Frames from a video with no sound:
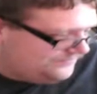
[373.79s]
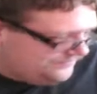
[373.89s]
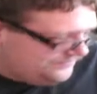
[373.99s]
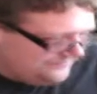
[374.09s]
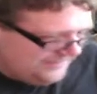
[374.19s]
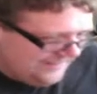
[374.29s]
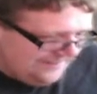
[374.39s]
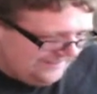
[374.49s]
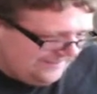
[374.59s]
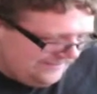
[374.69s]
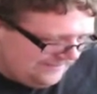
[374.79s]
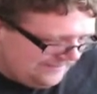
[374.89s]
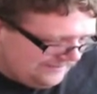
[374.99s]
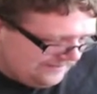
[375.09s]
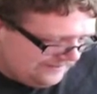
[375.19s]

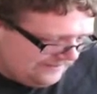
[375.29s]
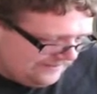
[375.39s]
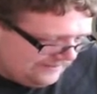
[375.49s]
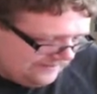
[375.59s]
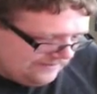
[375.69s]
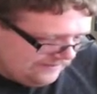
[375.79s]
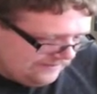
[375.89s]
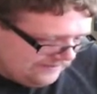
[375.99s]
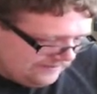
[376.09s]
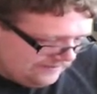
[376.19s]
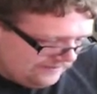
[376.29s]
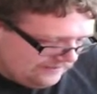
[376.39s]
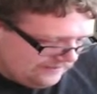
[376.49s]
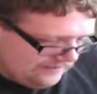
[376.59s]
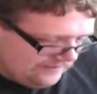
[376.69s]

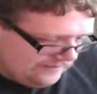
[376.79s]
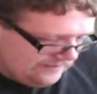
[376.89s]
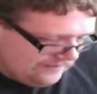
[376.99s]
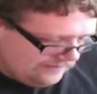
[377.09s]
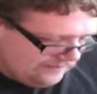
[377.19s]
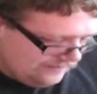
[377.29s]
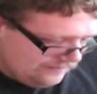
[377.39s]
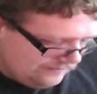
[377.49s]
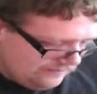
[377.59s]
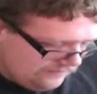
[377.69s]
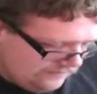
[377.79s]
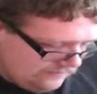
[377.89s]
No one is speaking in this clip.